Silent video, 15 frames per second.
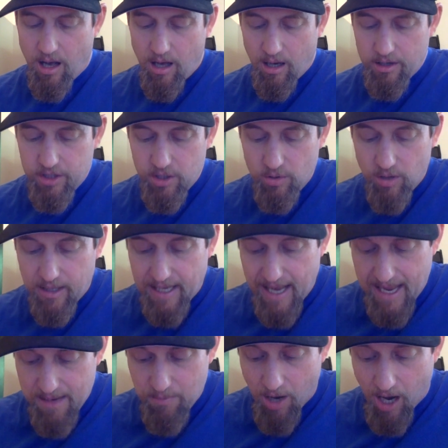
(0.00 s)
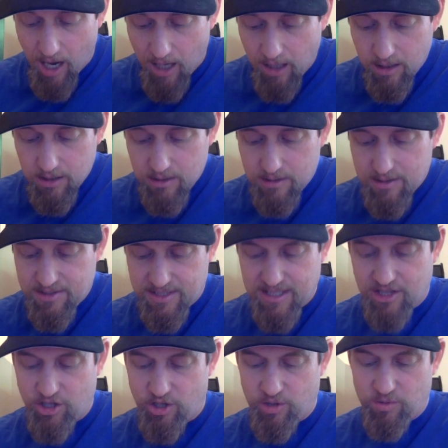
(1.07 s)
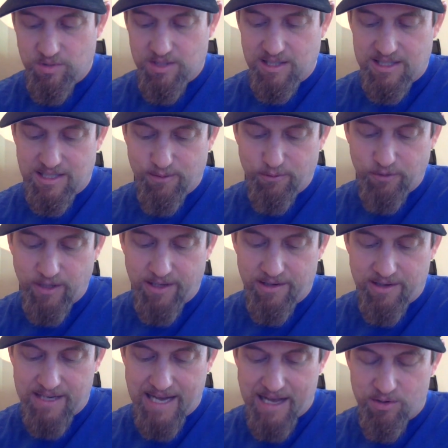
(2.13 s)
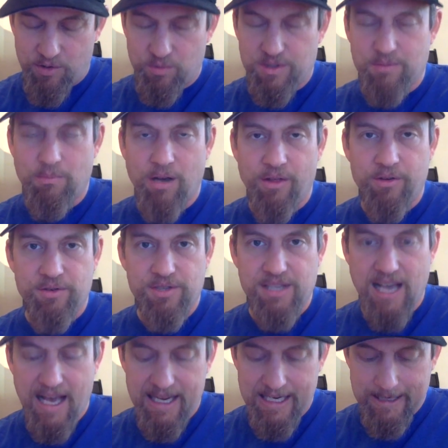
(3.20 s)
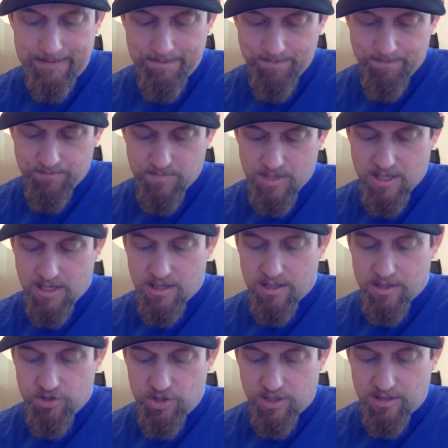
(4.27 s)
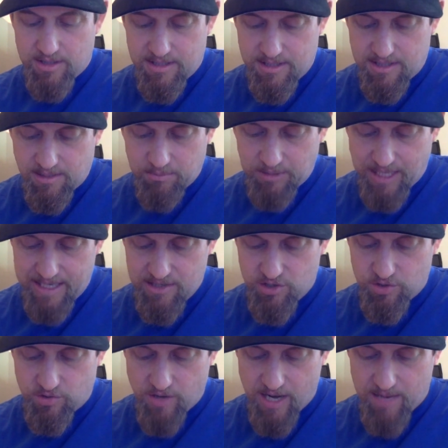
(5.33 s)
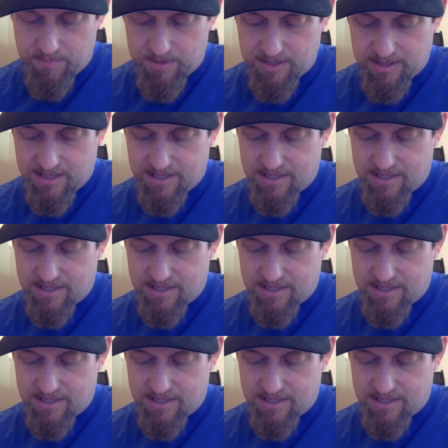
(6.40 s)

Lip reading: "Are you okay, Ma?" said the goose as he fluttered down to his mother's side. "Just some light scrapes,"